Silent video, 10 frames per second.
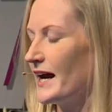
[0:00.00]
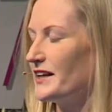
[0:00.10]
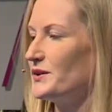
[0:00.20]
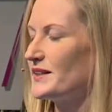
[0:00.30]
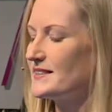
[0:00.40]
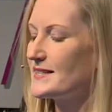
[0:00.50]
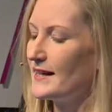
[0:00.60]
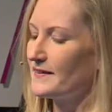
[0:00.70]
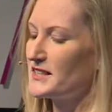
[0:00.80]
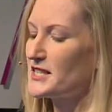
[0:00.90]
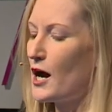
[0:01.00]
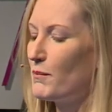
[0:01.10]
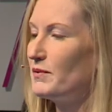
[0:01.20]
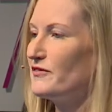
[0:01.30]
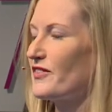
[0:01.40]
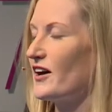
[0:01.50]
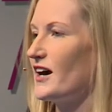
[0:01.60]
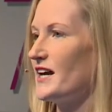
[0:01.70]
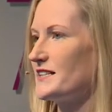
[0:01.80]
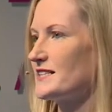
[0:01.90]
And you can see at the top of the
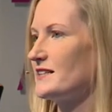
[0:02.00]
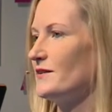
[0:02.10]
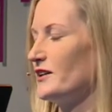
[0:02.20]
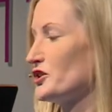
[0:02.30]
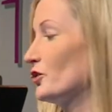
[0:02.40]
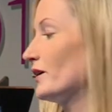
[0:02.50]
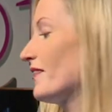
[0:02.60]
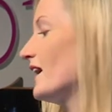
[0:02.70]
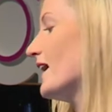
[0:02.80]
heart, shown on the